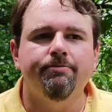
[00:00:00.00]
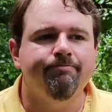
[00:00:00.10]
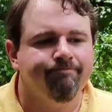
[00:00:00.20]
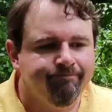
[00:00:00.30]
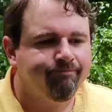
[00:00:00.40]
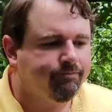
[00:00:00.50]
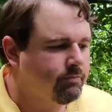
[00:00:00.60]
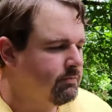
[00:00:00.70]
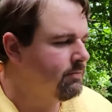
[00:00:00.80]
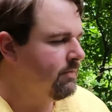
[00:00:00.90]
Well, you know the way
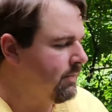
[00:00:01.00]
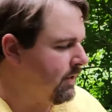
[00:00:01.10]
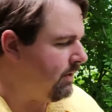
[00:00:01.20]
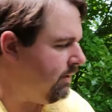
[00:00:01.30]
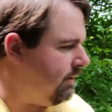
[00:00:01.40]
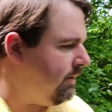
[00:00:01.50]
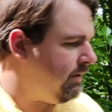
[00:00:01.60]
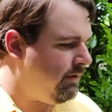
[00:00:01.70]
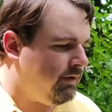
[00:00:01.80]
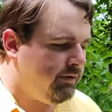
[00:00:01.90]
it is. Everything old
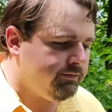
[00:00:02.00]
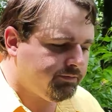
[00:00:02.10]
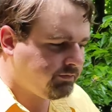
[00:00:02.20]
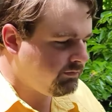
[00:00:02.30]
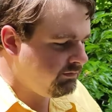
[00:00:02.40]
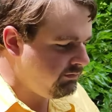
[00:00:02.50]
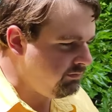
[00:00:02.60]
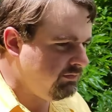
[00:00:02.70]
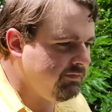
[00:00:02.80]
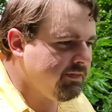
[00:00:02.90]
becomes new again. They
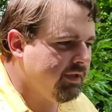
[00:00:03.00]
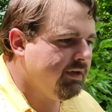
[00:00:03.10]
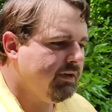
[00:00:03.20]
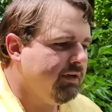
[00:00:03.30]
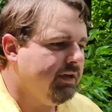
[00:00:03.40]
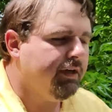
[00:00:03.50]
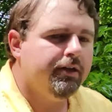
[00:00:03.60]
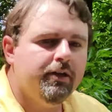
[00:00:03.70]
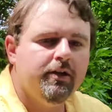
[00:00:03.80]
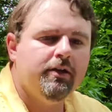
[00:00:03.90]
always go retro. These
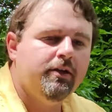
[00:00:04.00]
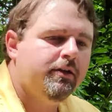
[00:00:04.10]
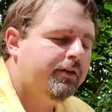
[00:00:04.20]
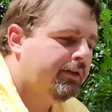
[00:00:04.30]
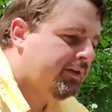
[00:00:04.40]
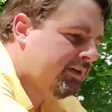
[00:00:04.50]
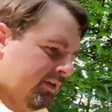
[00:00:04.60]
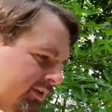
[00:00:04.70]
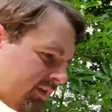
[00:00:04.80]
are going to come back in about 10